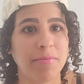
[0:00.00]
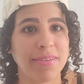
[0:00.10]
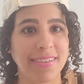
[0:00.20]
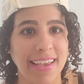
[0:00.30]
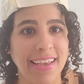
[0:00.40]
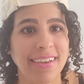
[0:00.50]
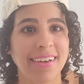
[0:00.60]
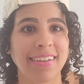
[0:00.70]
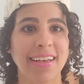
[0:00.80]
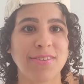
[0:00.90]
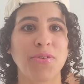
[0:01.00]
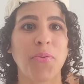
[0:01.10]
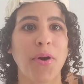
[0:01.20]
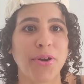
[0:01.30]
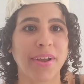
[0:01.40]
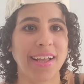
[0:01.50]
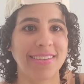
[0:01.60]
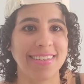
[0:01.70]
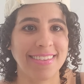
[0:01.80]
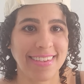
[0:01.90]
sink unless the water gets
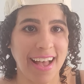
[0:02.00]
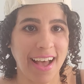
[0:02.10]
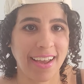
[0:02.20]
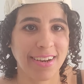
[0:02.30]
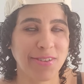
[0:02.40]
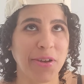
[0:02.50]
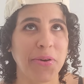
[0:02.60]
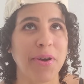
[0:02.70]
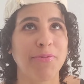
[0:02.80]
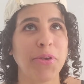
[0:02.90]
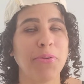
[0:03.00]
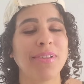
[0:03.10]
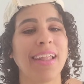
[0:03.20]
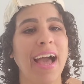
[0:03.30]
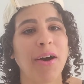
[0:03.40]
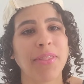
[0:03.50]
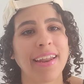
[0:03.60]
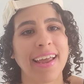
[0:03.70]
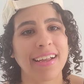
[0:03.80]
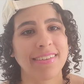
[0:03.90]
inside. So if you allow that
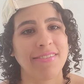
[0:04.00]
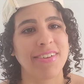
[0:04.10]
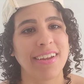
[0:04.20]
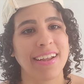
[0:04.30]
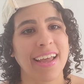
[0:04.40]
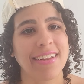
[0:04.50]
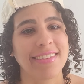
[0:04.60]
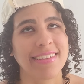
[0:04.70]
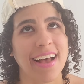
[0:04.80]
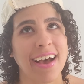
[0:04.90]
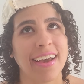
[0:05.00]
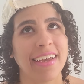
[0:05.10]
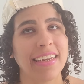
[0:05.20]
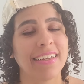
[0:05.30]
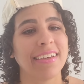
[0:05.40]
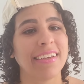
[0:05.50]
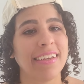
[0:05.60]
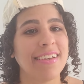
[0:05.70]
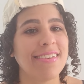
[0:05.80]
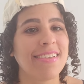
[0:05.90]
negativity to get inside,
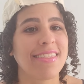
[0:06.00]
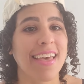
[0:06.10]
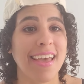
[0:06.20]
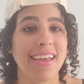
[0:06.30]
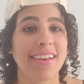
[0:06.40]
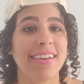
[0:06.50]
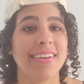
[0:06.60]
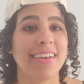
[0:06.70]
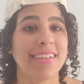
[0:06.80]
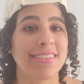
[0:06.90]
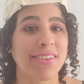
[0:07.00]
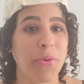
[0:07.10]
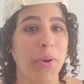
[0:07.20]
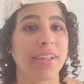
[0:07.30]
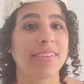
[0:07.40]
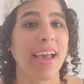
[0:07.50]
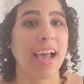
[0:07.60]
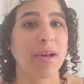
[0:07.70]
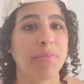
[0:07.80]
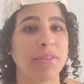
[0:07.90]
then it's going to
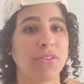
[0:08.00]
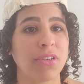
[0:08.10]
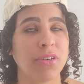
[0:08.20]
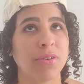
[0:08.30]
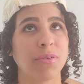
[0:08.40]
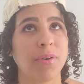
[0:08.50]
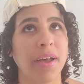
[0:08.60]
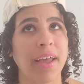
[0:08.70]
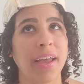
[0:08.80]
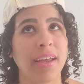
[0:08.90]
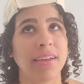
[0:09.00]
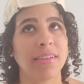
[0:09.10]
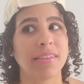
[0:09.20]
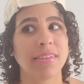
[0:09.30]
happen to you, and